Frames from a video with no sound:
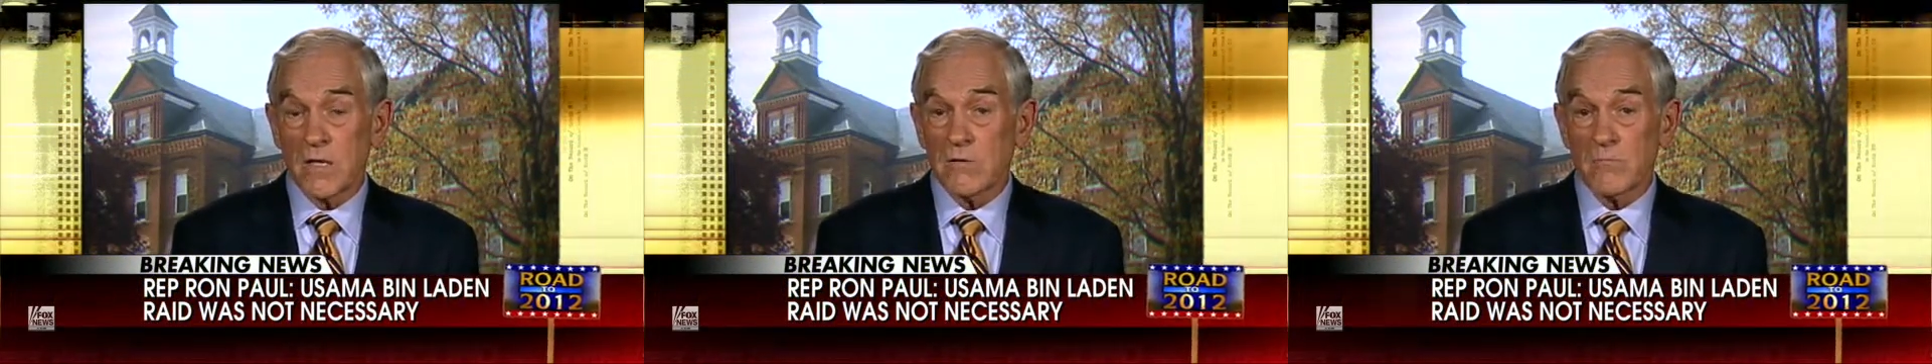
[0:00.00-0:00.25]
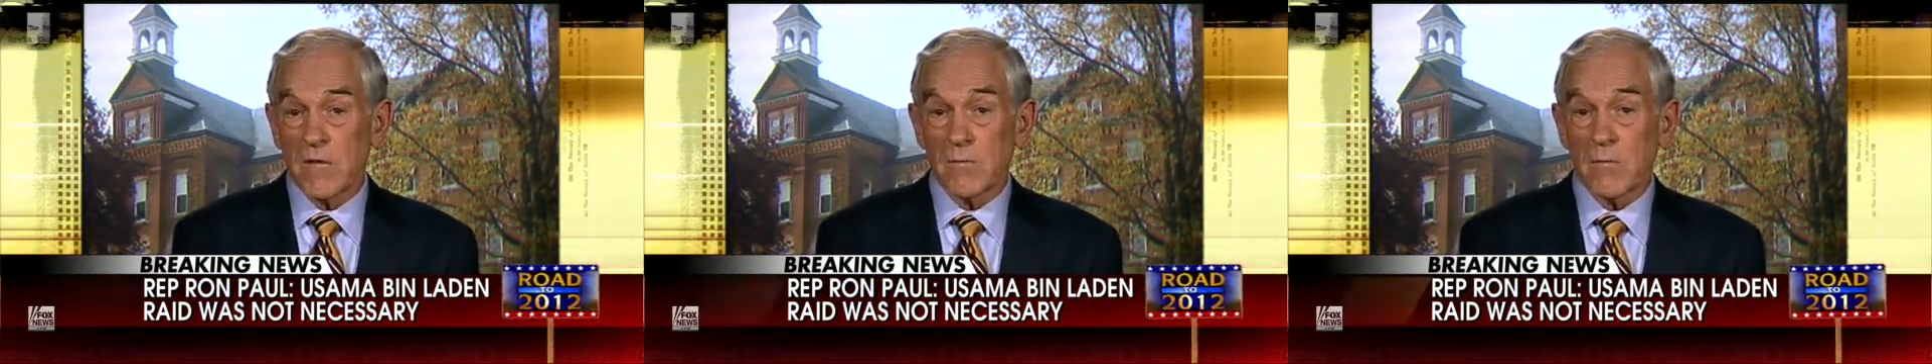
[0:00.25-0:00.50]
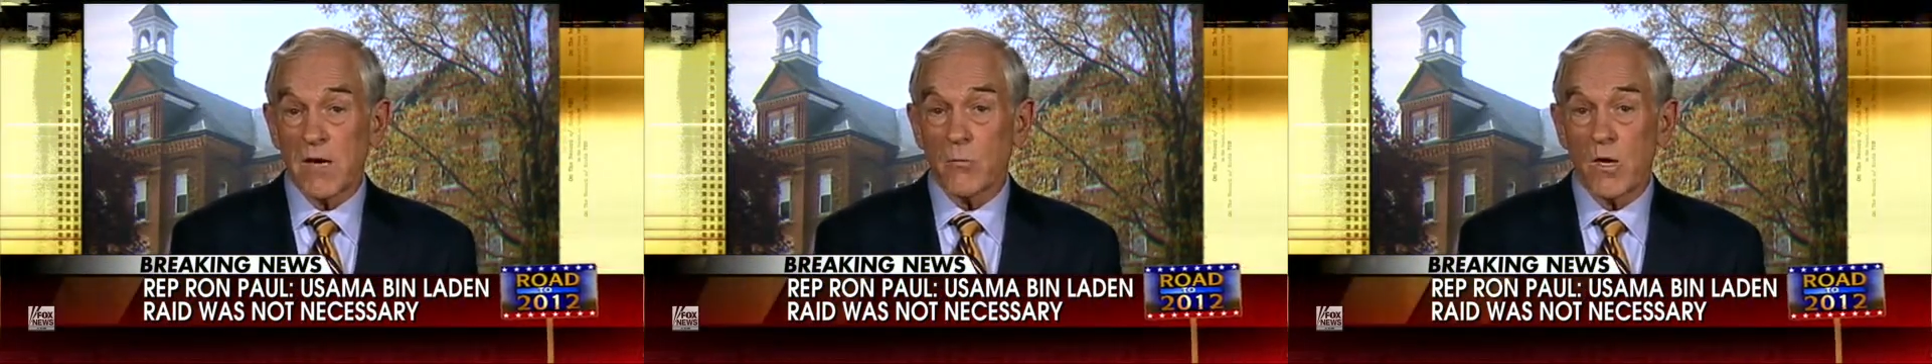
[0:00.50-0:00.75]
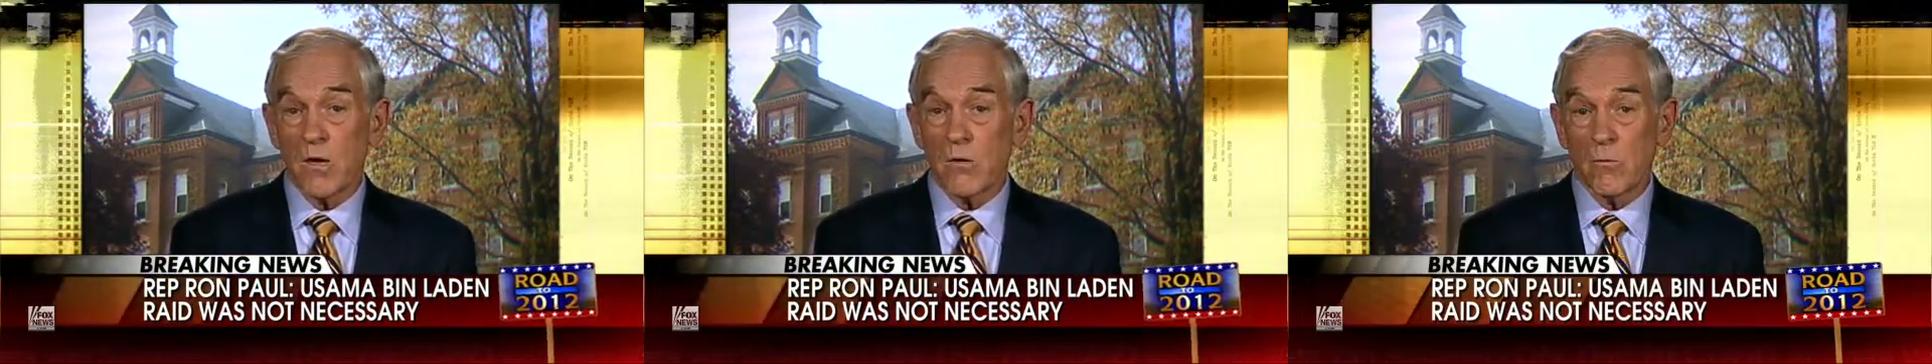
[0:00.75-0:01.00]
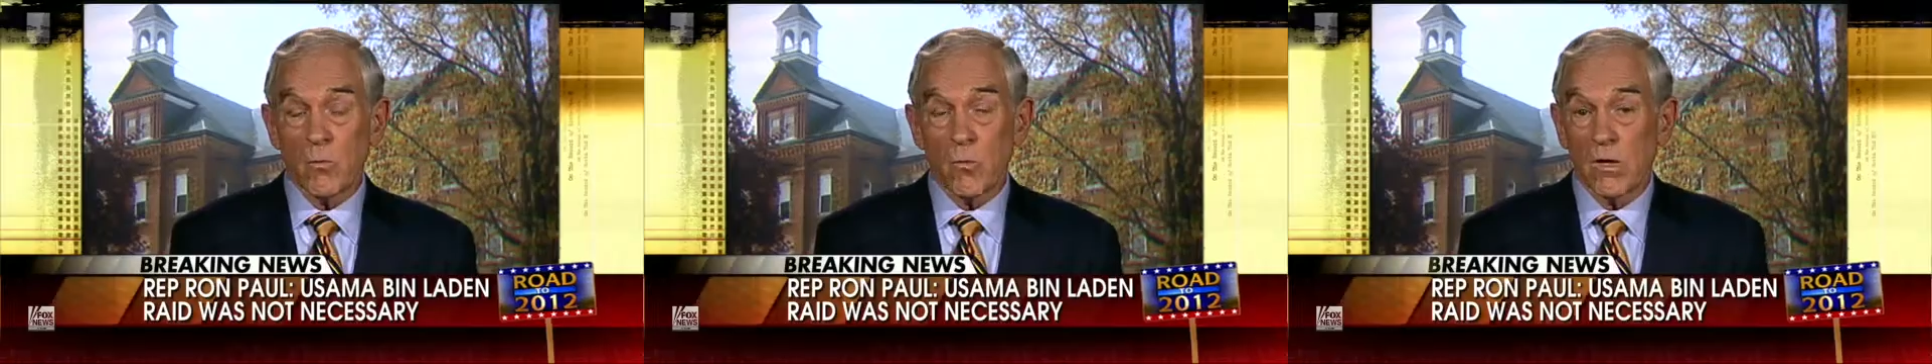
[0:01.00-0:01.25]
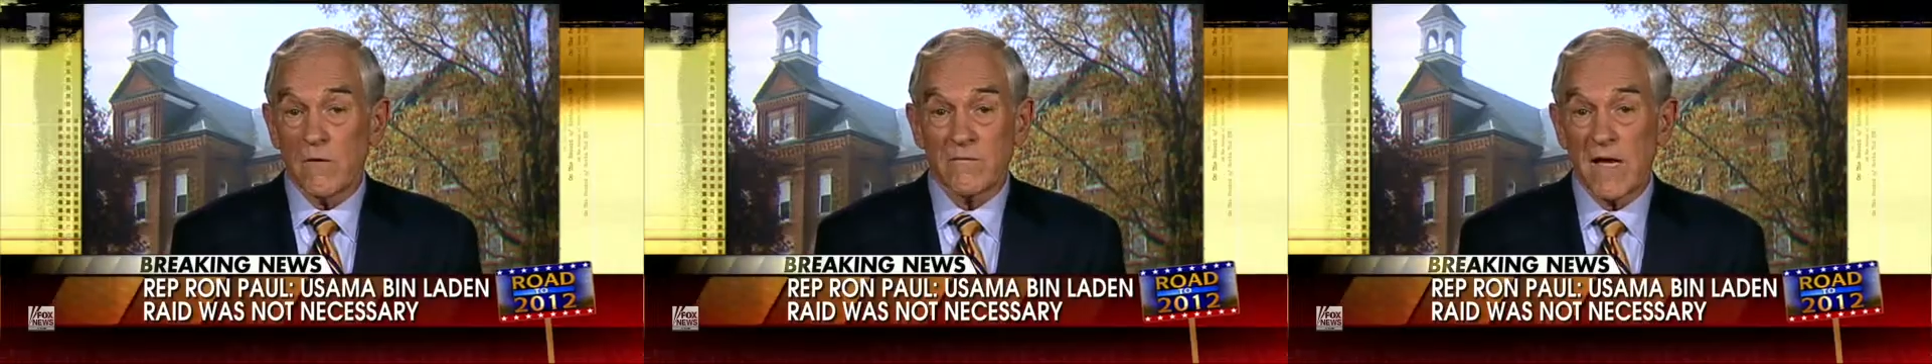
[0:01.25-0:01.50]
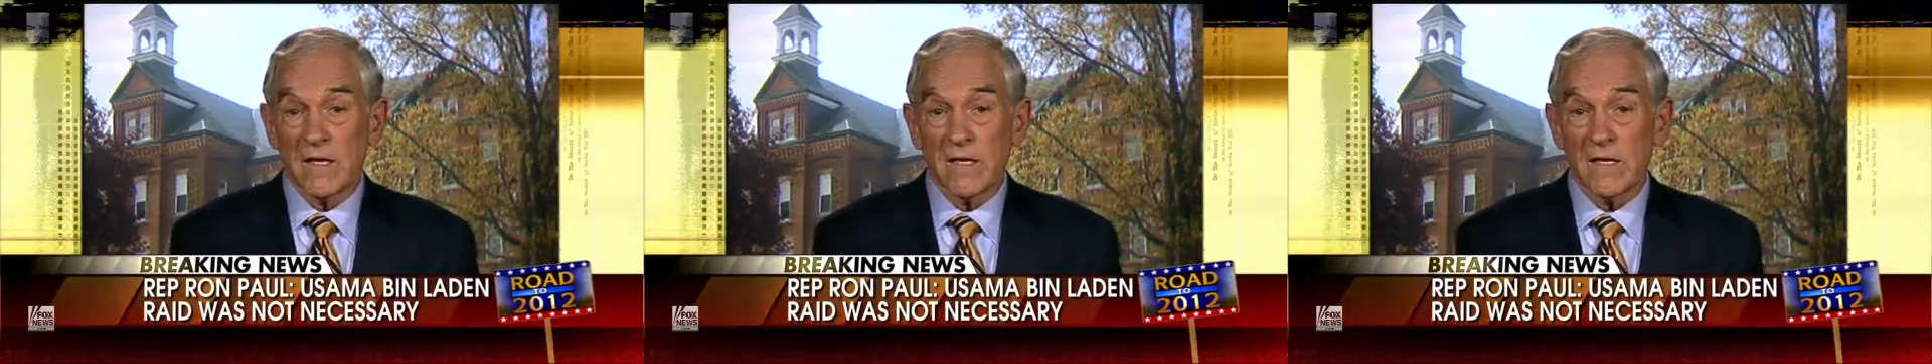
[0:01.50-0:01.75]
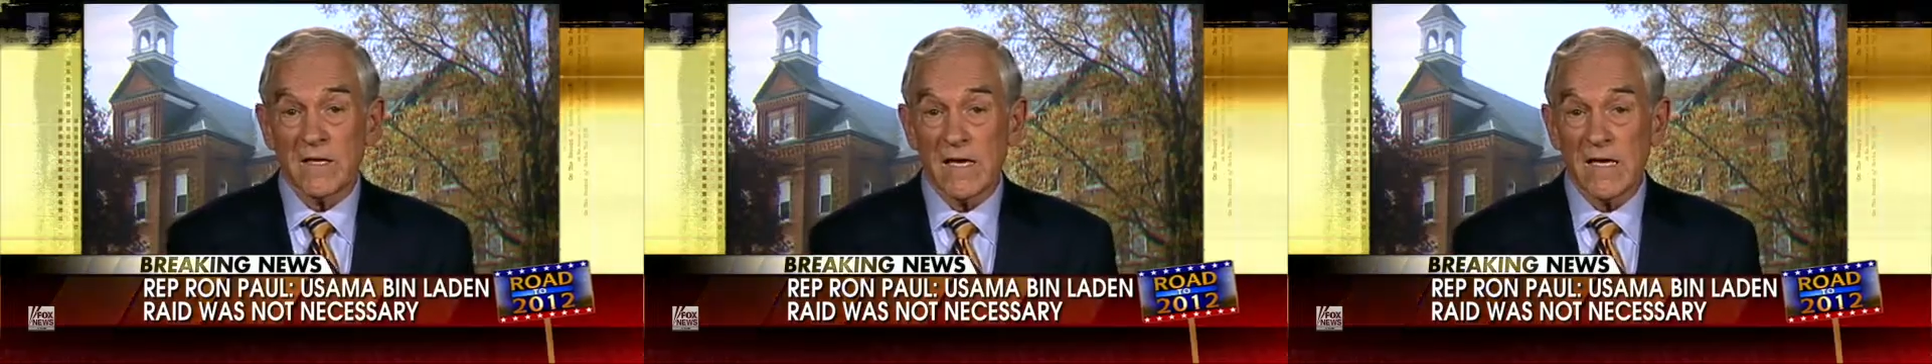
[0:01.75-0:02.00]
They may well have done
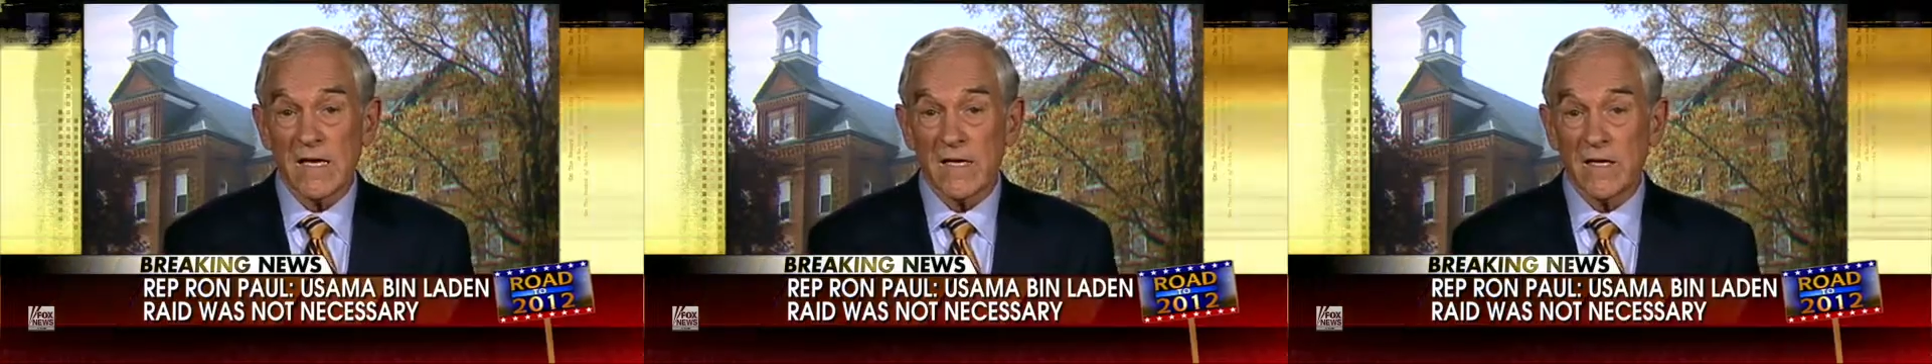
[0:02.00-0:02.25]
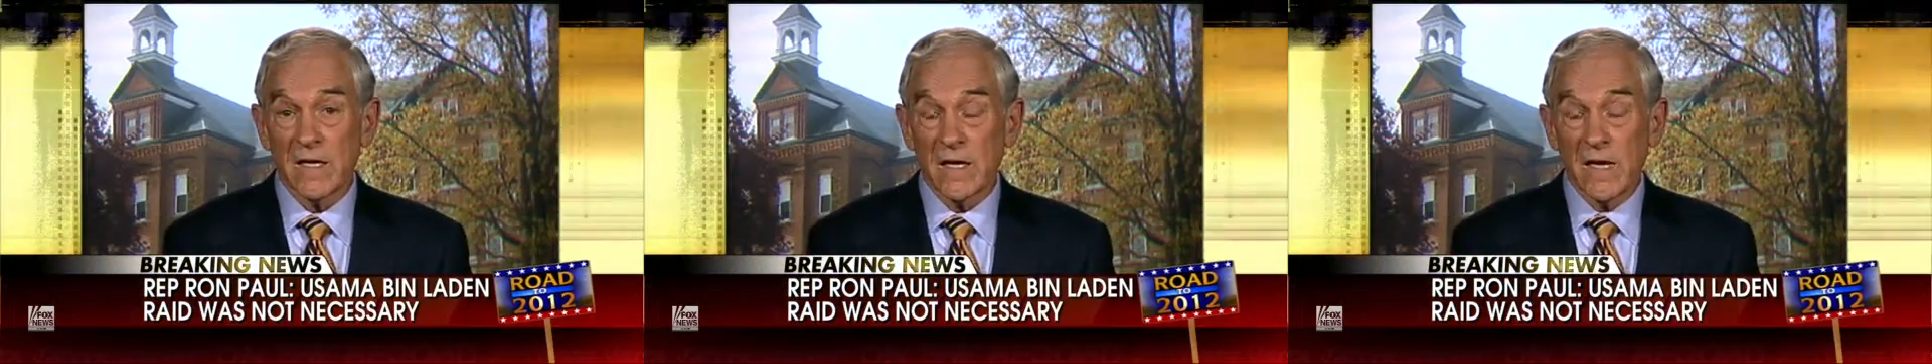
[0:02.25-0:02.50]
it again.